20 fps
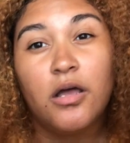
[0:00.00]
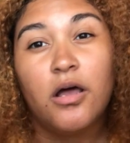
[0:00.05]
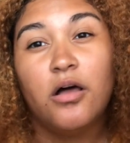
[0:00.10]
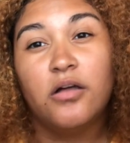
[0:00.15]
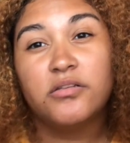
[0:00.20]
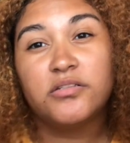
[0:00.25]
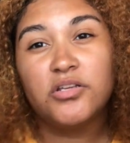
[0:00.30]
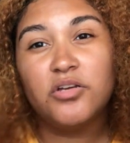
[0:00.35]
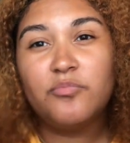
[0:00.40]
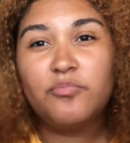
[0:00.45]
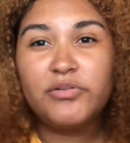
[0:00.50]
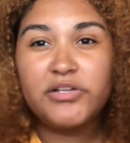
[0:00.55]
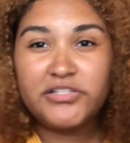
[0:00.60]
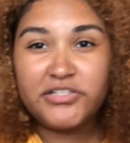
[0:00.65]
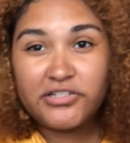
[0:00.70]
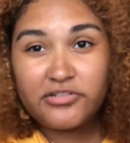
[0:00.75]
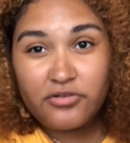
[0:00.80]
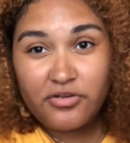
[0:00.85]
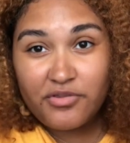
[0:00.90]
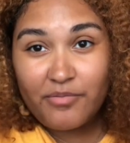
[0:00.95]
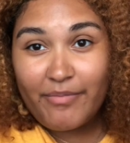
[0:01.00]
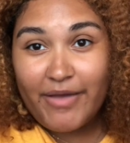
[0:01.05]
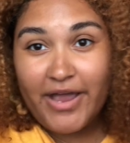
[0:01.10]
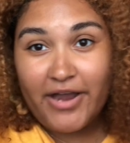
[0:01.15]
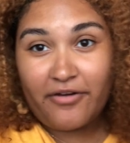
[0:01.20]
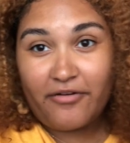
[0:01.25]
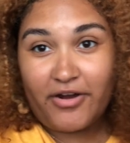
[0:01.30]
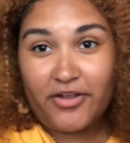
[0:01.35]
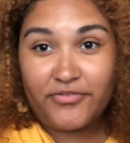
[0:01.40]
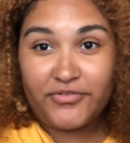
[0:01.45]
Also, please ignore the
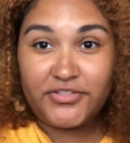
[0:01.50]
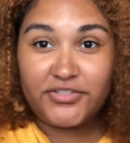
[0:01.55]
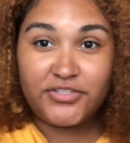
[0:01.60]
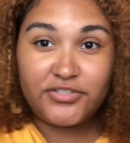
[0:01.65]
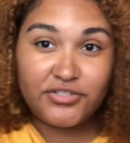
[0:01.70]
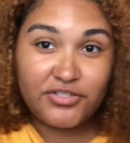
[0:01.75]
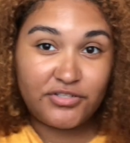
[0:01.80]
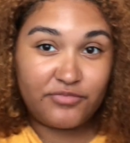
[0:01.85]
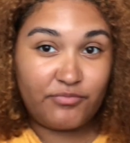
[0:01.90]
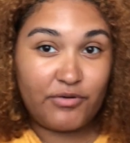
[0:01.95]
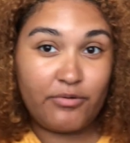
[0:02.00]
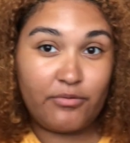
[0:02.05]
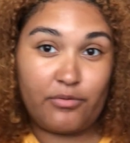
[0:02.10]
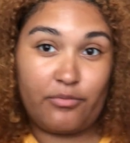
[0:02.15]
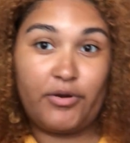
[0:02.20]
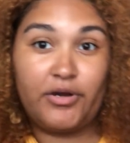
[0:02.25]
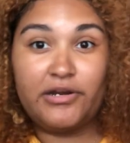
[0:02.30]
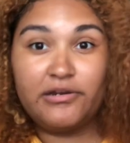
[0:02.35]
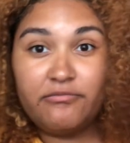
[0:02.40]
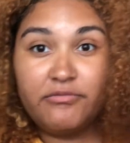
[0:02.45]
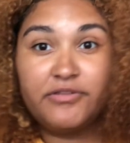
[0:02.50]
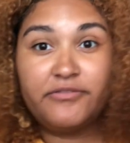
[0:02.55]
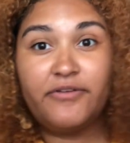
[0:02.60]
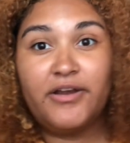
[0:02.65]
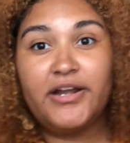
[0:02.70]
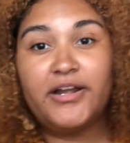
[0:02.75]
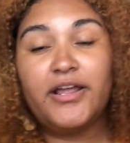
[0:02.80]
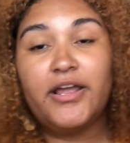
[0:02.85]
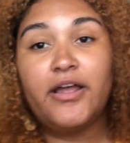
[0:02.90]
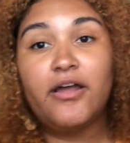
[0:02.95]
background. This is just what we're working with
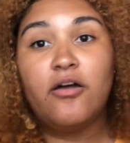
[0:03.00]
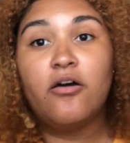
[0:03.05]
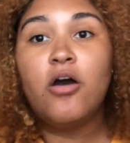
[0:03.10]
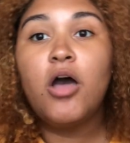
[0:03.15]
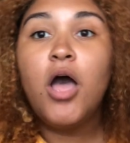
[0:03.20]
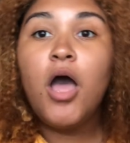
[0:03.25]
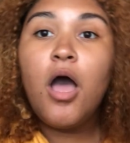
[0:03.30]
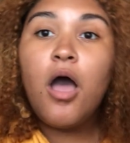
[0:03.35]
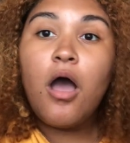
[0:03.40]
right now.